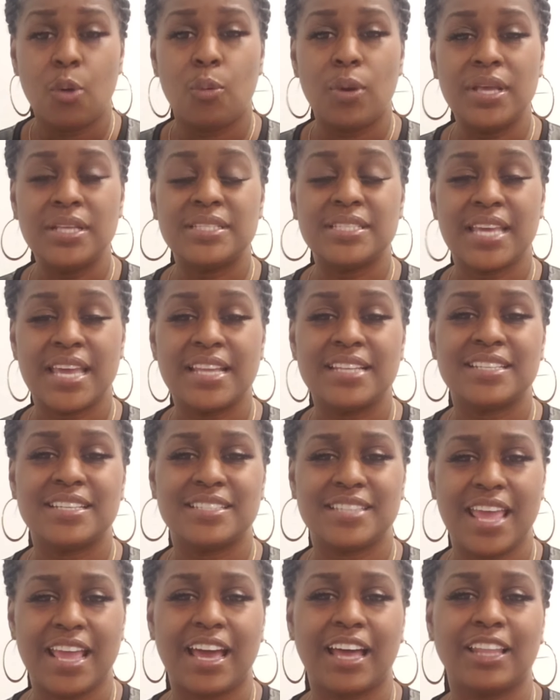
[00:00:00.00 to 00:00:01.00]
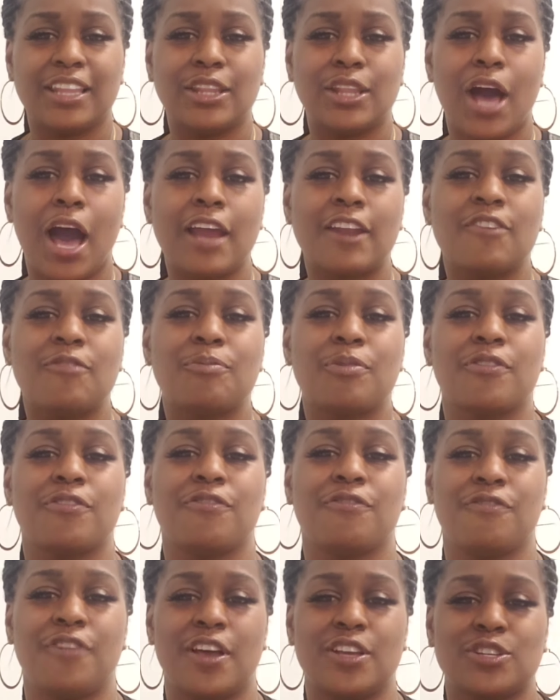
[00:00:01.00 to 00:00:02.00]
we tend to take a lot of
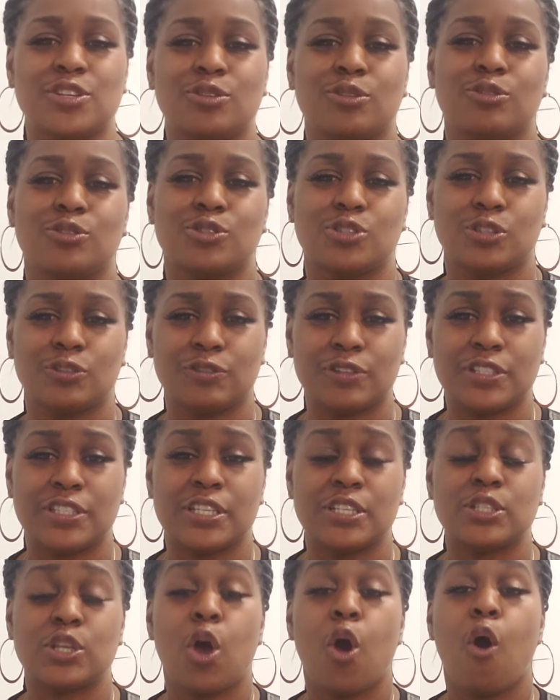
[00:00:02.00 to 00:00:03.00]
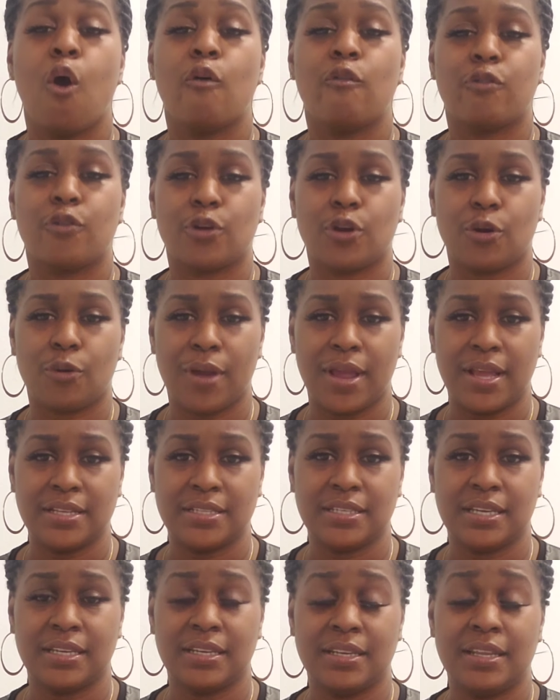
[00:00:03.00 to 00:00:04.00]
professional services for
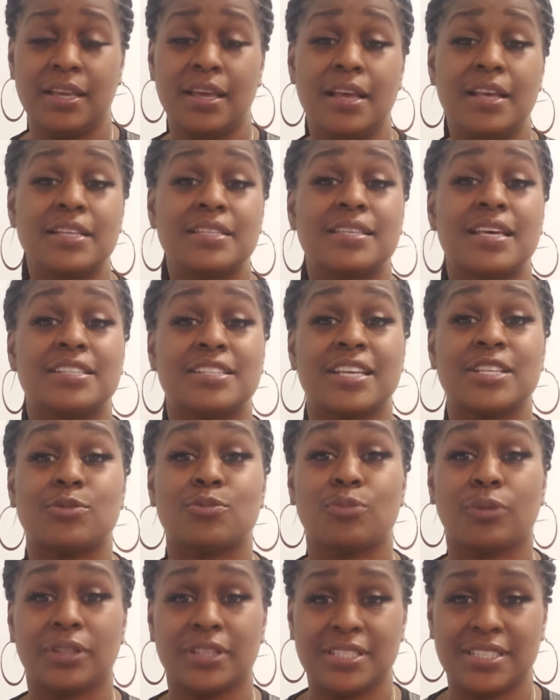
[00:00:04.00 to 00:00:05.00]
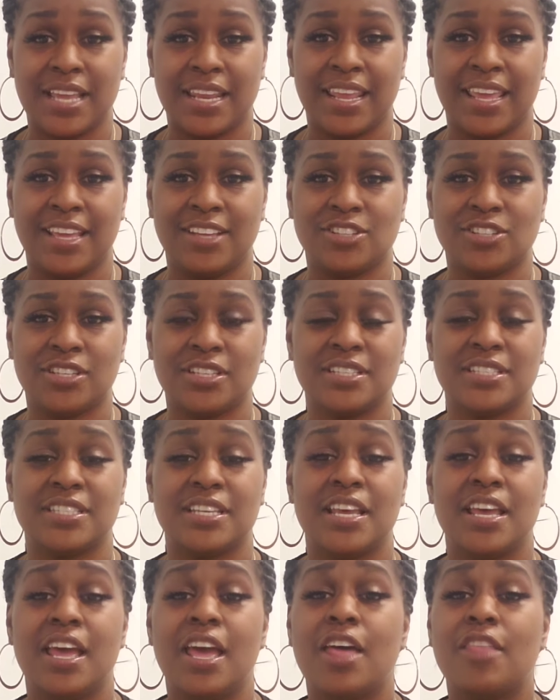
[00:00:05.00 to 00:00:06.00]
granted, such as real estate
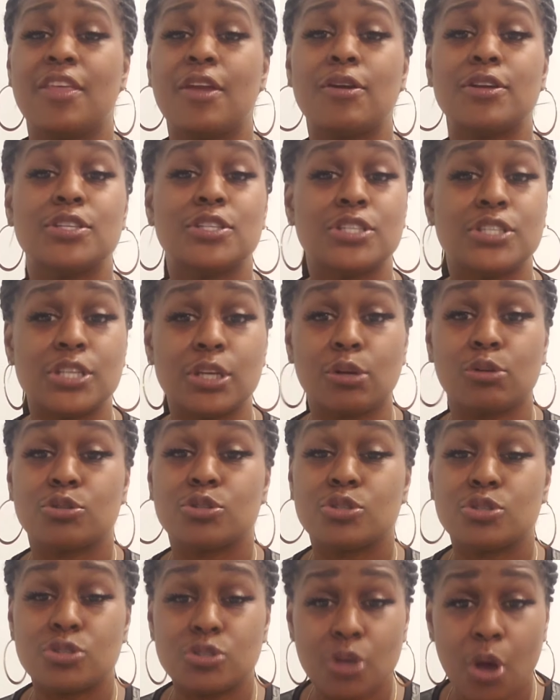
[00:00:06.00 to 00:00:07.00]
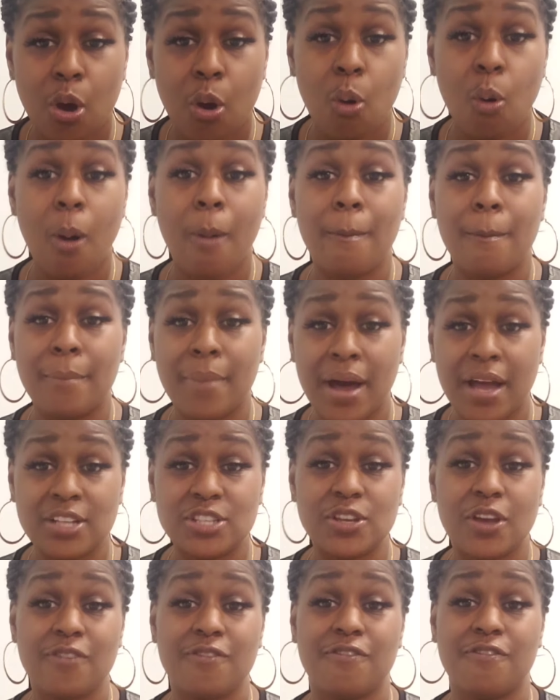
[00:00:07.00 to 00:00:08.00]
agents. There is still so
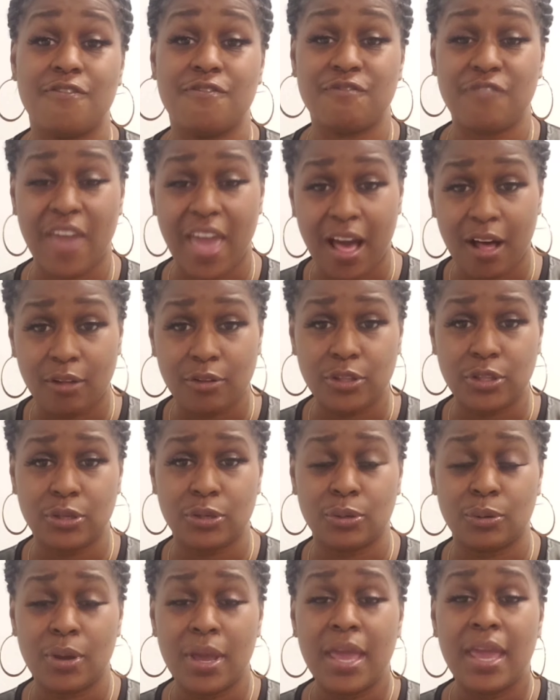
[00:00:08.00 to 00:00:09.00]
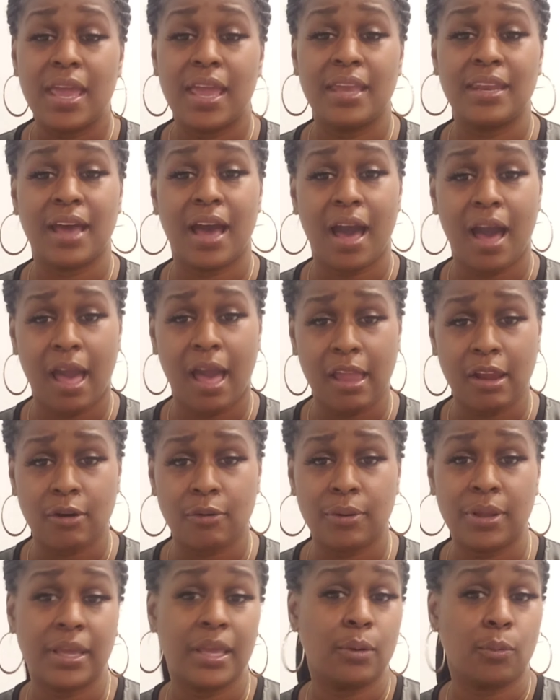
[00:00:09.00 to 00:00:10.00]
much value in
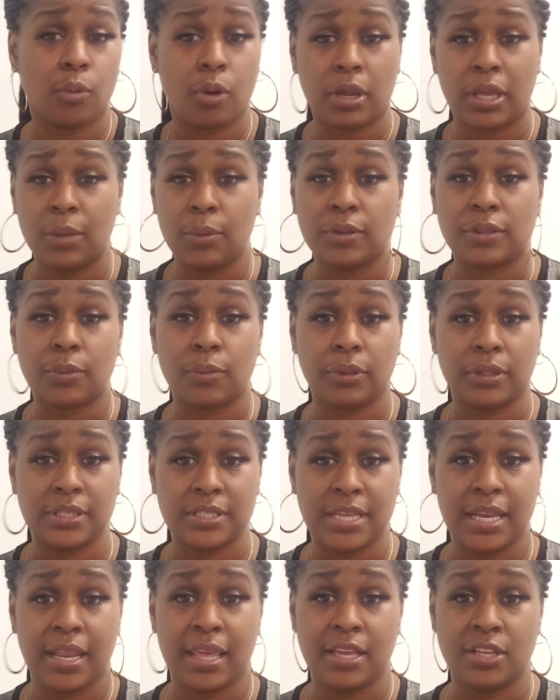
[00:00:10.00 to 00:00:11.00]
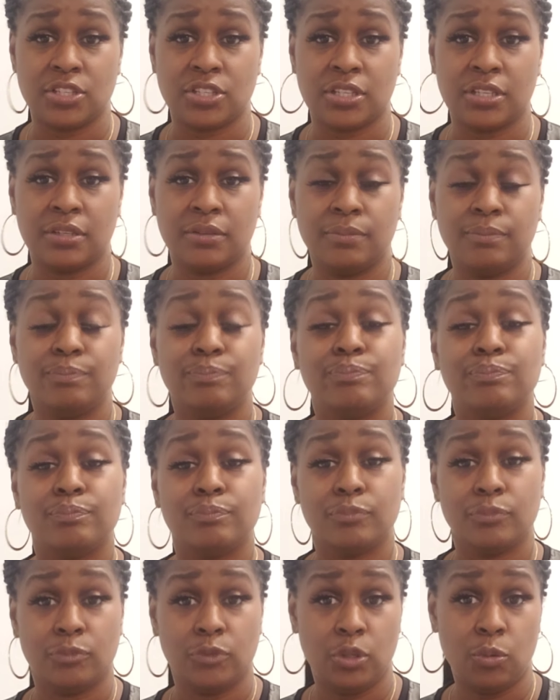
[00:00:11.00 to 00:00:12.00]
hiring and working with a real estate agent.
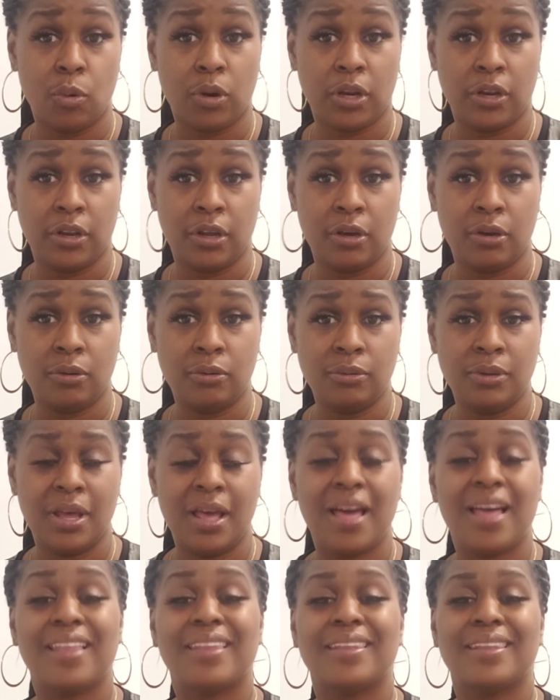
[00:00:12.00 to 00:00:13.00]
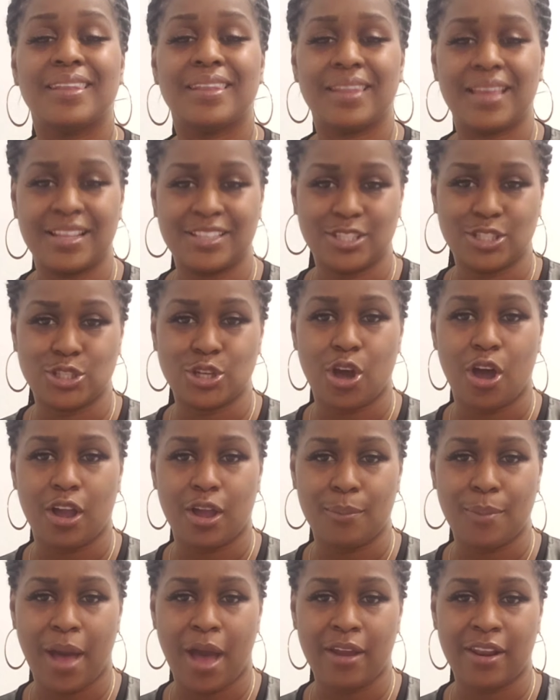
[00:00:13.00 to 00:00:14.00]
You want to know? Let's
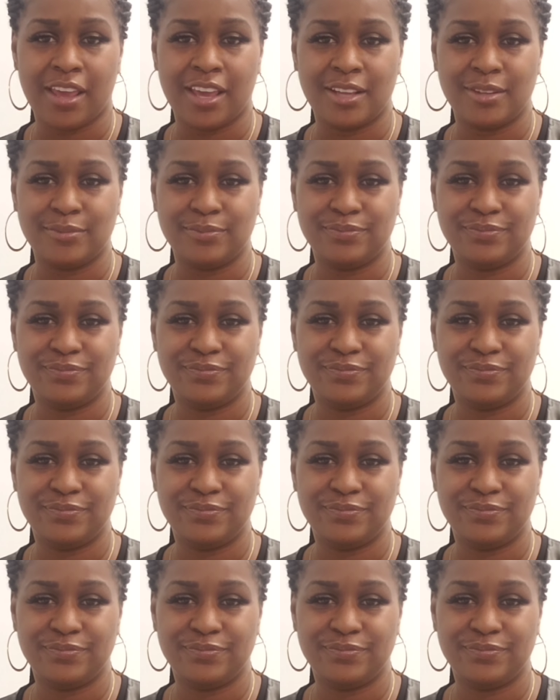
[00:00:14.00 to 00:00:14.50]
talk about it.